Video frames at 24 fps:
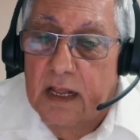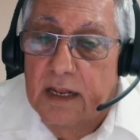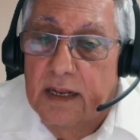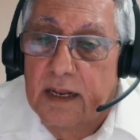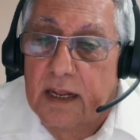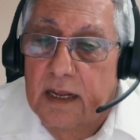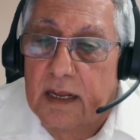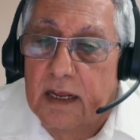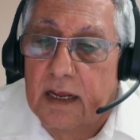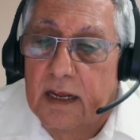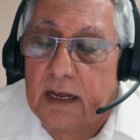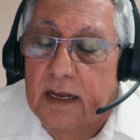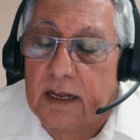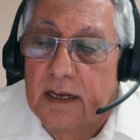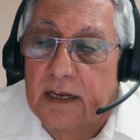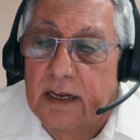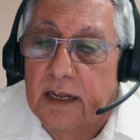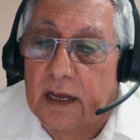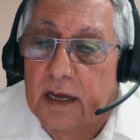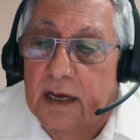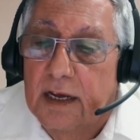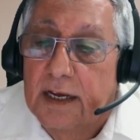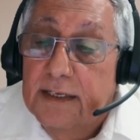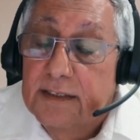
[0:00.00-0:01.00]

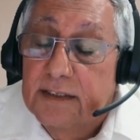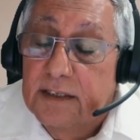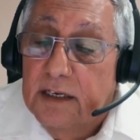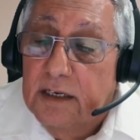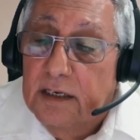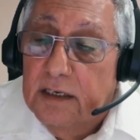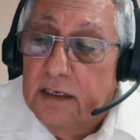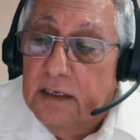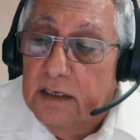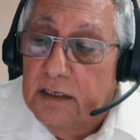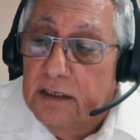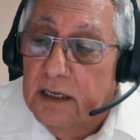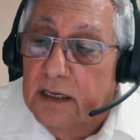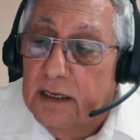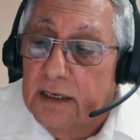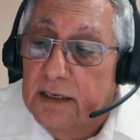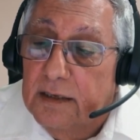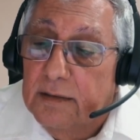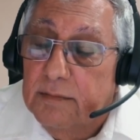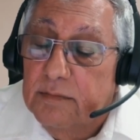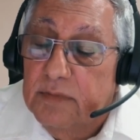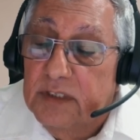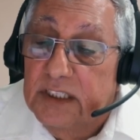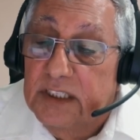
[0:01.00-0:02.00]
The reason
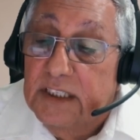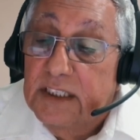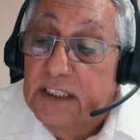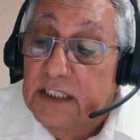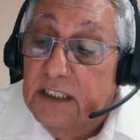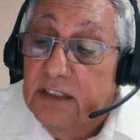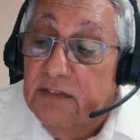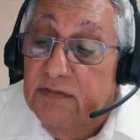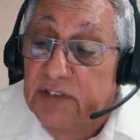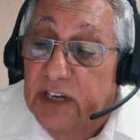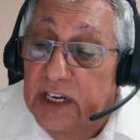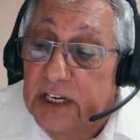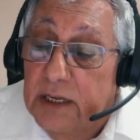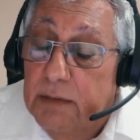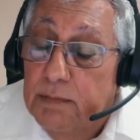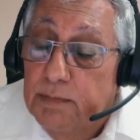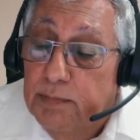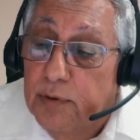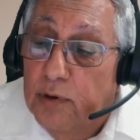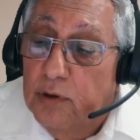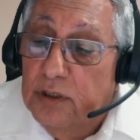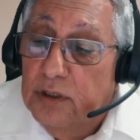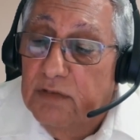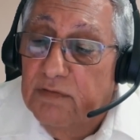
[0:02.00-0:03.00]
this is very
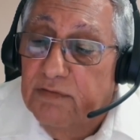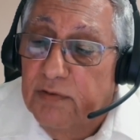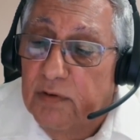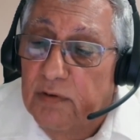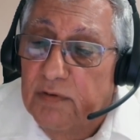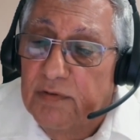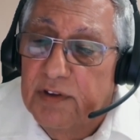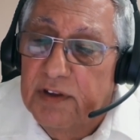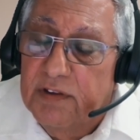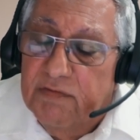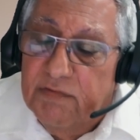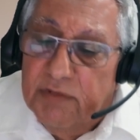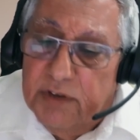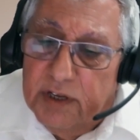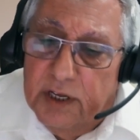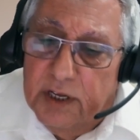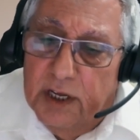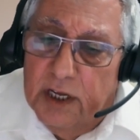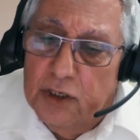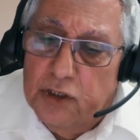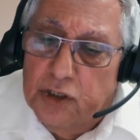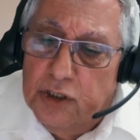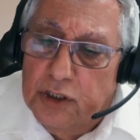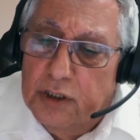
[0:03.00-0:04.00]
important for
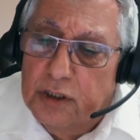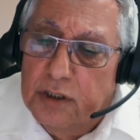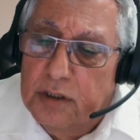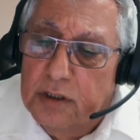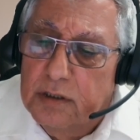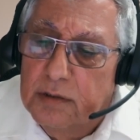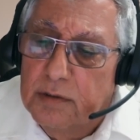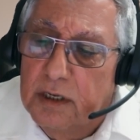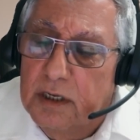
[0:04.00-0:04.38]
verification